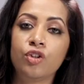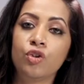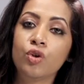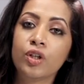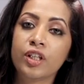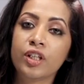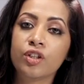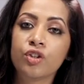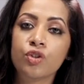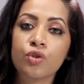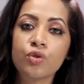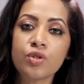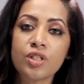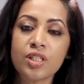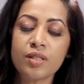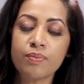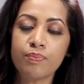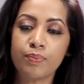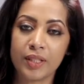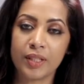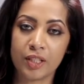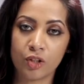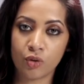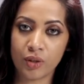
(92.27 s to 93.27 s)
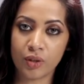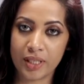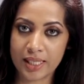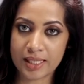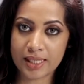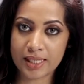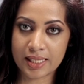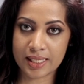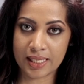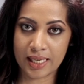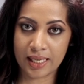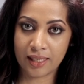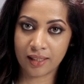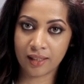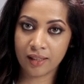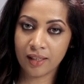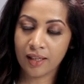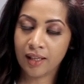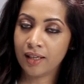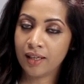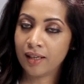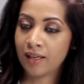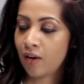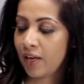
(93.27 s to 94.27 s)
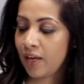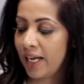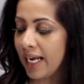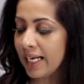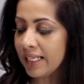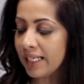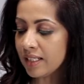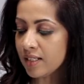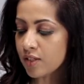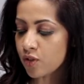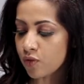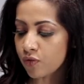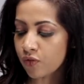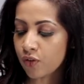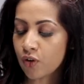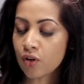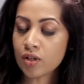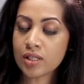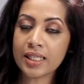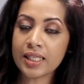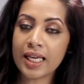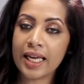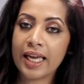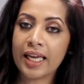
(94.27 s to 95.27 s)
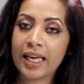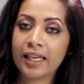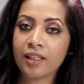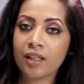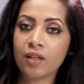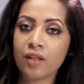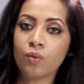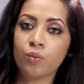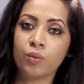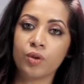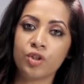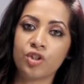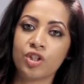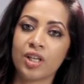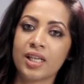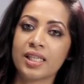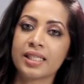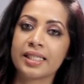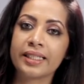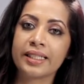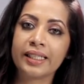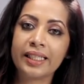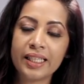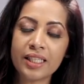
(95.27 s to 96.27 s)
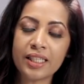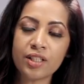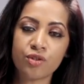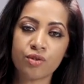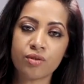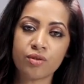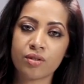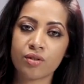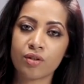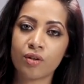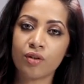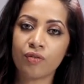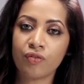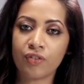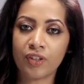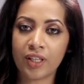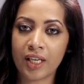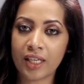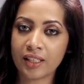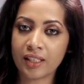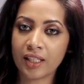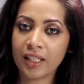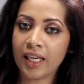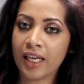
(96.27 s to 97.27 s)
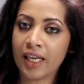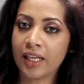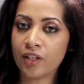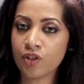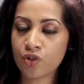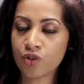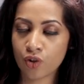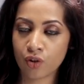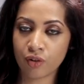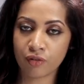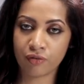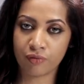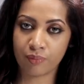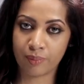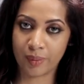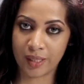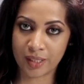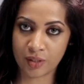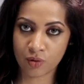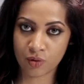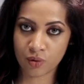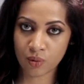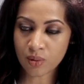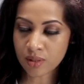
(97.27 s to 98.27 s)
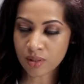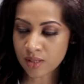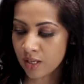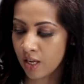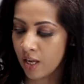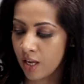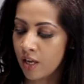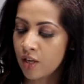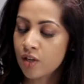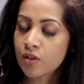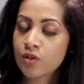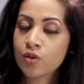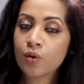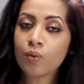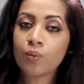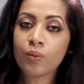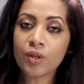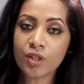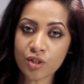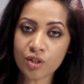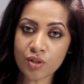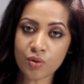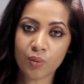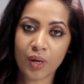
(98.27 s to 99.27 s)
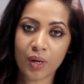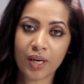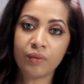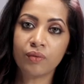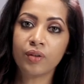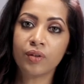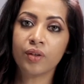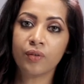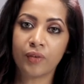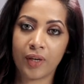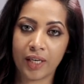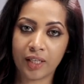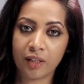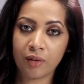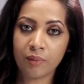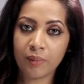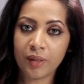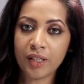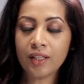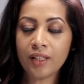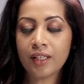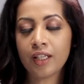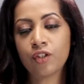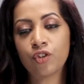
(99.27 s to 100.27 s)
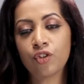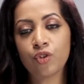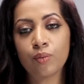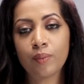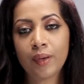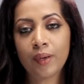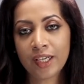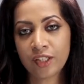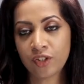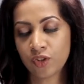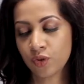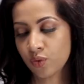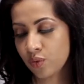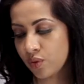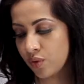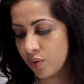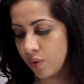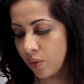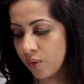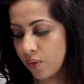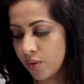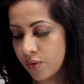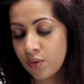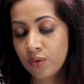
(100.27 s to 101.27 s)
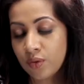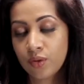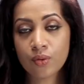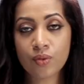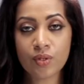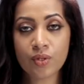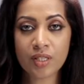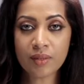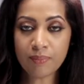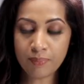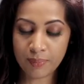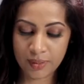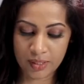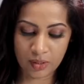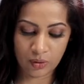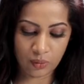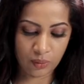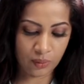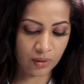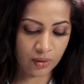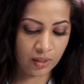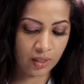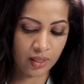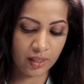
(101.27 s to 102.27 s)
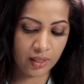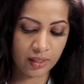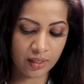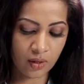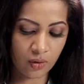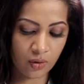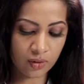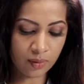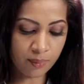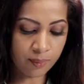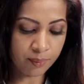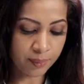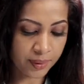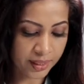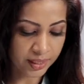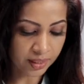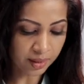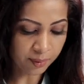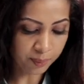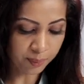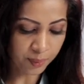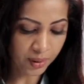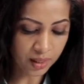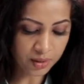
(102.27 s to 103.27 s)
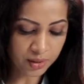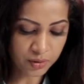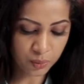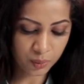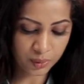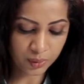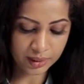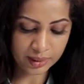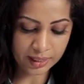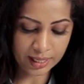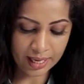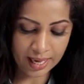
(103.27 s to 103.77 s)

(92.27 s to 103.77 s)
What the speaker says: you can use a pillow instead. Now head is of course the area which has least risk of getting any sort of bed sores, so which is why we recommend that you might also use a pillow. Now the middle part will